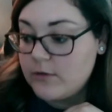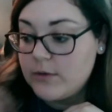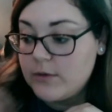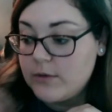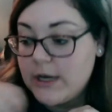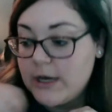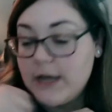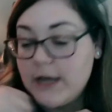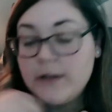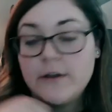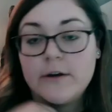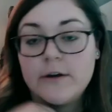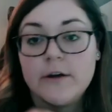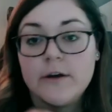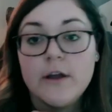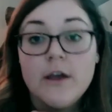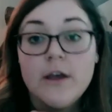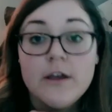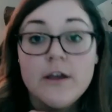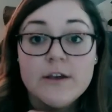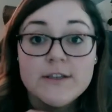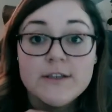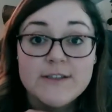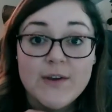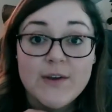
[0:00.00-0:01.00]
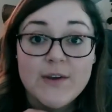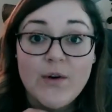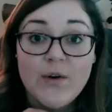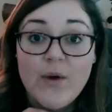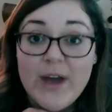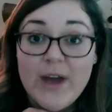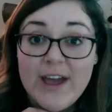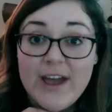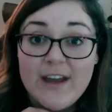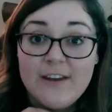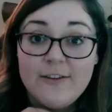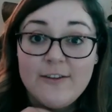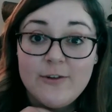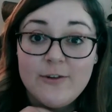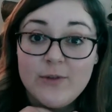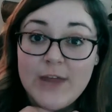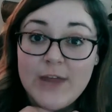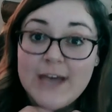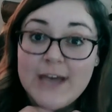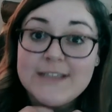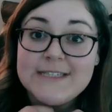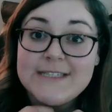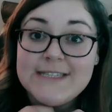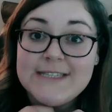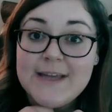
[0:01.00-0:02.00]
color. So go ahead and do
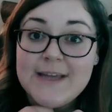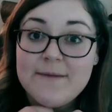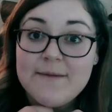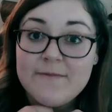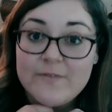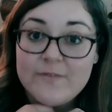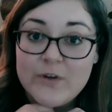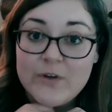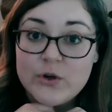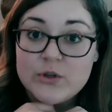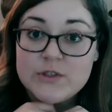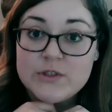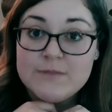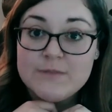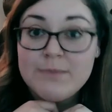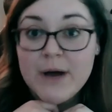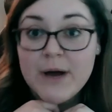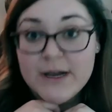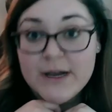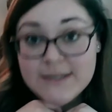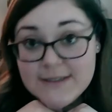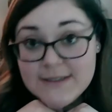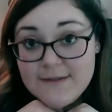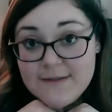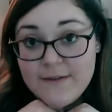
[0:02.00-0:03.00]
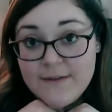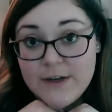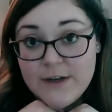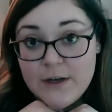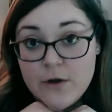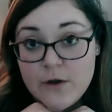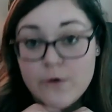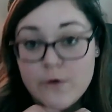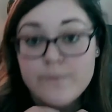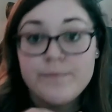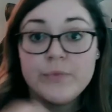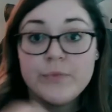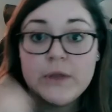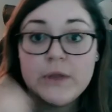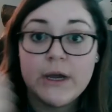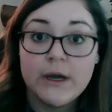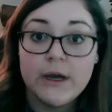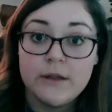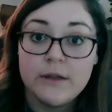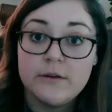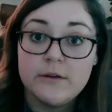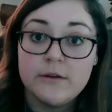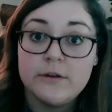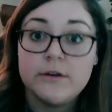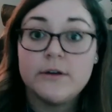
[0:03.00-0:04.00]
that step first. Pause the video,
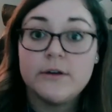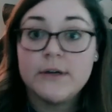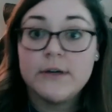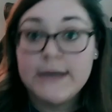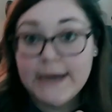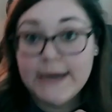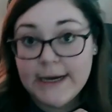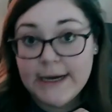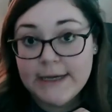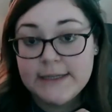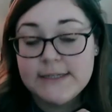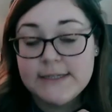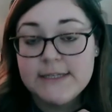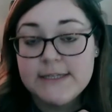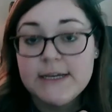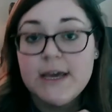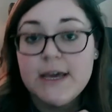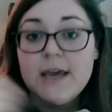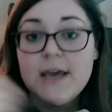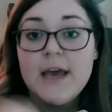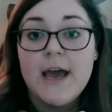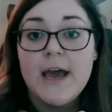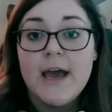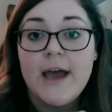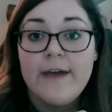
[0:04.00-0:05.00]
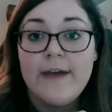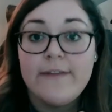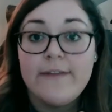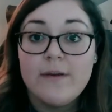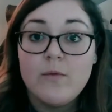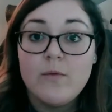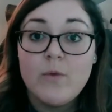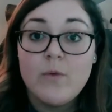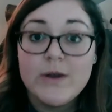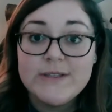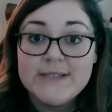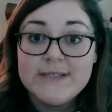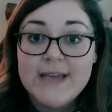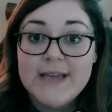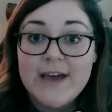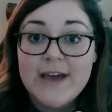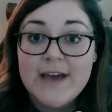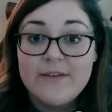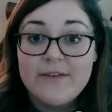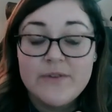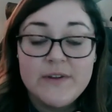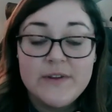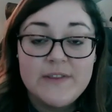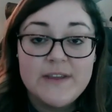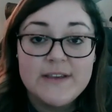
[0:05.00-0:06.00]
color, cut. And then once
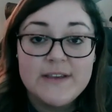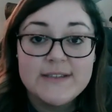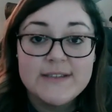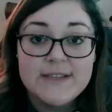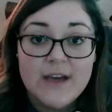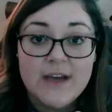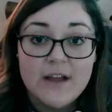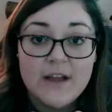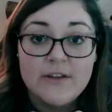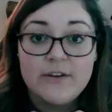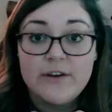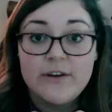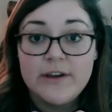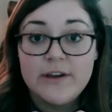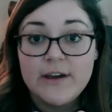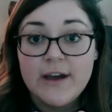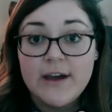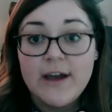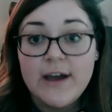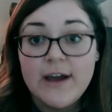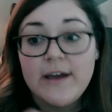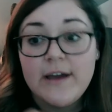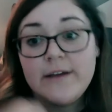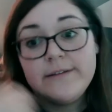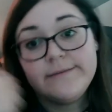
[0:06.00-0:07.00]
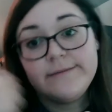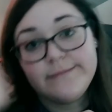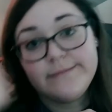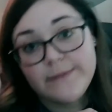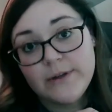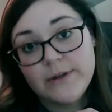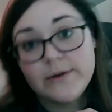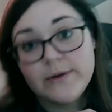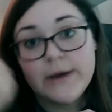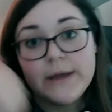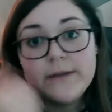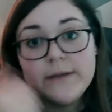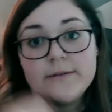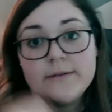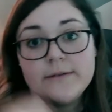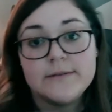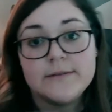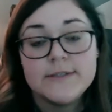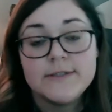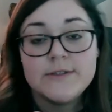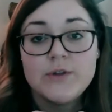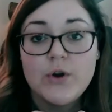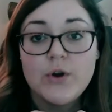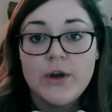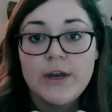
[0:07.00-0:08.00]
everything's colored and cut, you can
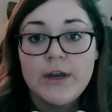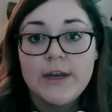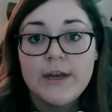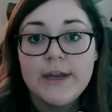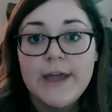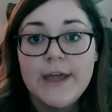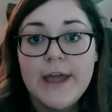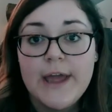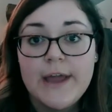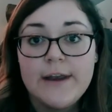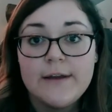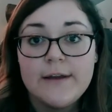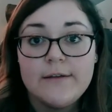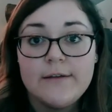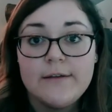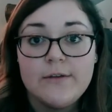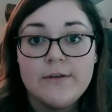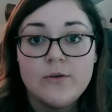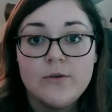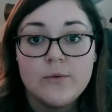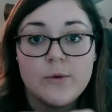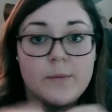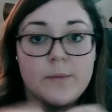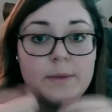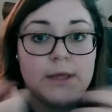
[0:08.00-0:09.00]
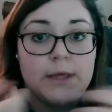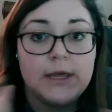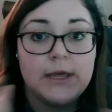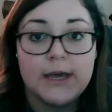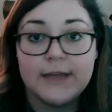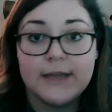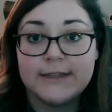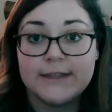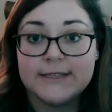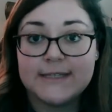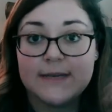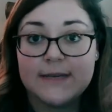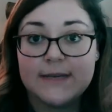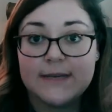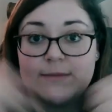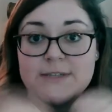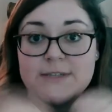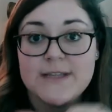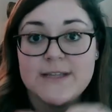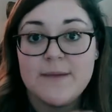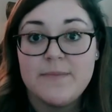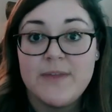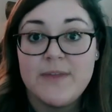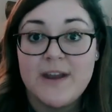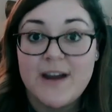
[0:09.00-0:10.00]
start it again and you will be at the same
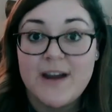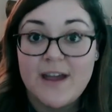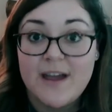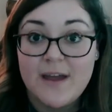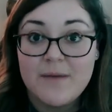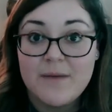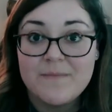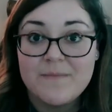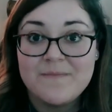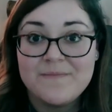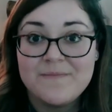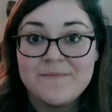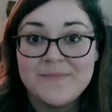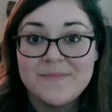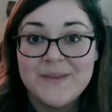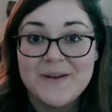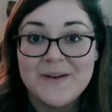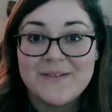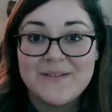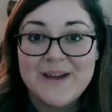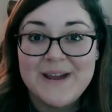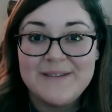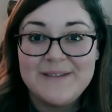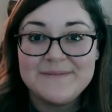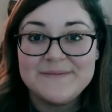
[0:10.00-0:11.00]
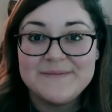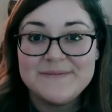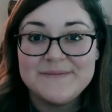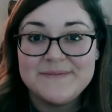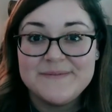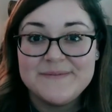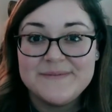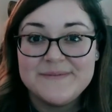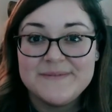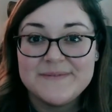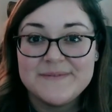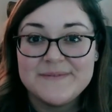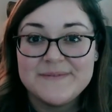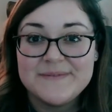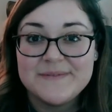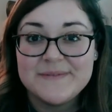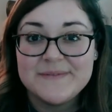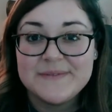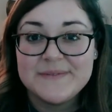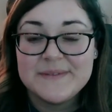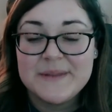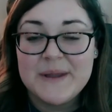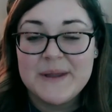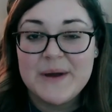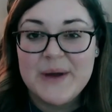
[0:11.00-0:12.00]
step that I am. All right?
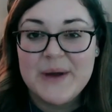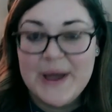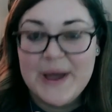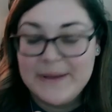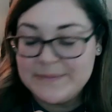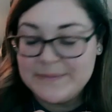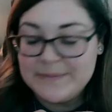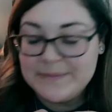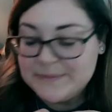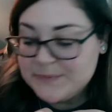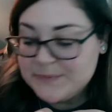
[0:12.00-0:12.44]
Okay.